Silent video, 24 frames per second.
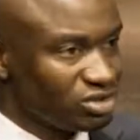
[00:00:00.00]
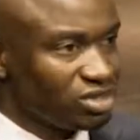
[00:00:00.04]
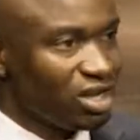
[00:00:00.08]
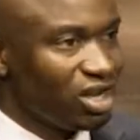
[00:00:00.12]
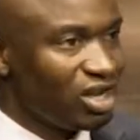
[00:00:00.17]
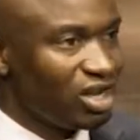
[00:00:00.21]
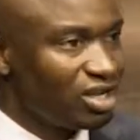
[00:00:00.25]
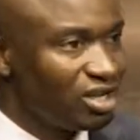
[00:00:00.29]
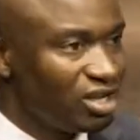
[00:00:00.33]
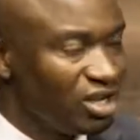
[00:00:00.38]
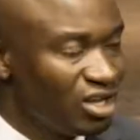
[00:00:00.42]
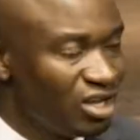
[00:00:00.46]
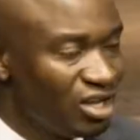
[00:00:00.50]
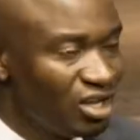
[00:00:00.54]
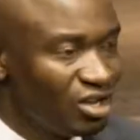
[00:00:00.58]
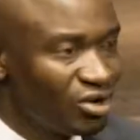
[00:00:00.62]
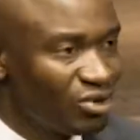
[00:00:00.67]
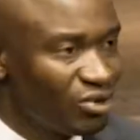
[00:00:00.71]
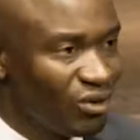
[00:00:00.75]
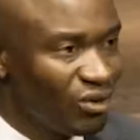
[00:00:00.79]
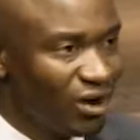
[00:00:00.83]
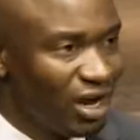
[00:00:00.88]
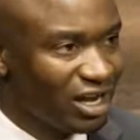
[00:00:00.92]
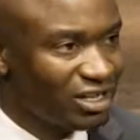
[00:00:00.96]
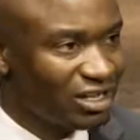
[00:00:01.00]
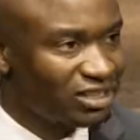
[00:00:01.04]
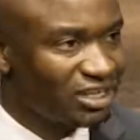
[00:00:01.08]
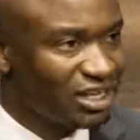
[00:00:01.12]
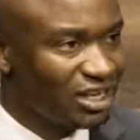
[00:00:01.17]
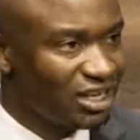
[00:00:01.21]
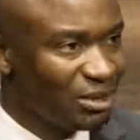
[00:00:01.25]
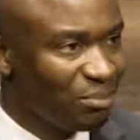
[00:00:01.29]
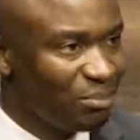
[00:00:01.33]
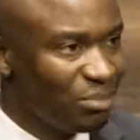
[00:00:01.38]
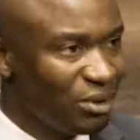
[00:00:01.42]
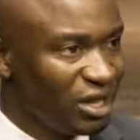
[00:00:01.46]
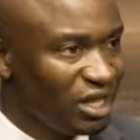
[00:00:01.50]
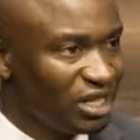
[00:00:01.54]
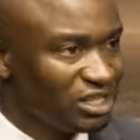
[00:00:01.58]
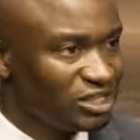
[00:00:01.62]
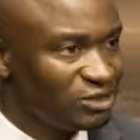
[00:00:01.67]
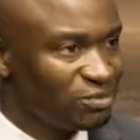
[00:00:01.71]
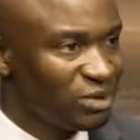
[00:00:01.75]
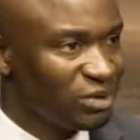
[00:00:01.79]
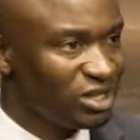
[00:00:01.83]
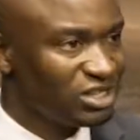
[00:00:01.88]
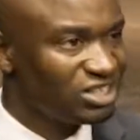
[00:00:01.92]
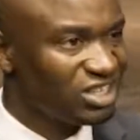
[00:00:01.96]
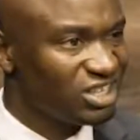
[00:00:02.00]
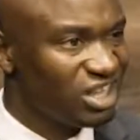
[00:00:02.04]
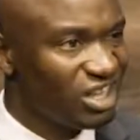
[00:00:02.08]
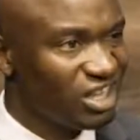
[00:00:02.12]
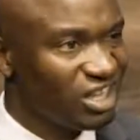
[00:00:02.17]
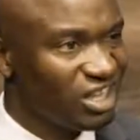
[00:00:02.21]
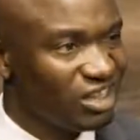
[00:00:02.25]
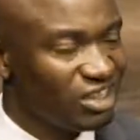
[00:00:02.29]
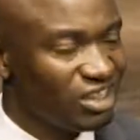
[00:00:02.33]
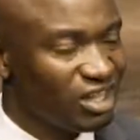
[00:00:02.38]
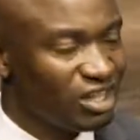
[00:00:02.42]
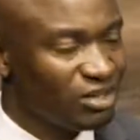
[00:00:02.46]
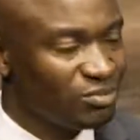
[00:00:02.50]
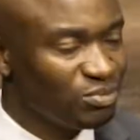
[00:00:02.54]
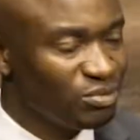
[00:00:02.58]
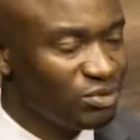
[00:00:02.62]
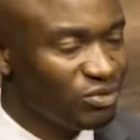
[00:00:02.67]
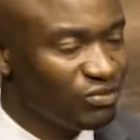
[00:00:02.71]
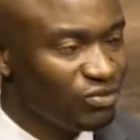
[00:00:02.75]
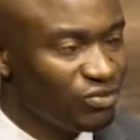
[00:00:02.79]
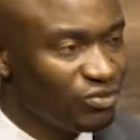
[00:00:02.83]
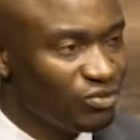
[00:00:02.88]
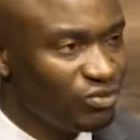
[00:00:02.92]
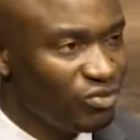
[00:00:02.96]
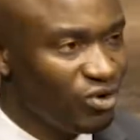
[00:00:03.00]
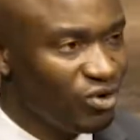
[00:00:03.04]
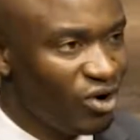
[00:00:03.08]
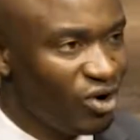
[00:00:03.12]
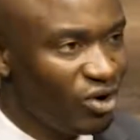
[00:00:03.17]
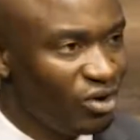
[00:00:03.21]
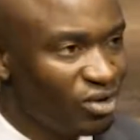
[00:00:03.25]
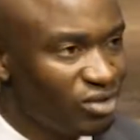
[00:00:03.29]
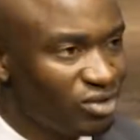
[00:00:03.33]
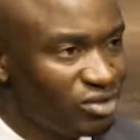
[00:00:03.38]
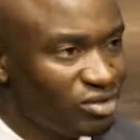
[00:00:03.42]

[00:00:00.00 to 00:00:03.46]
to actually play Spencer in that midfield role.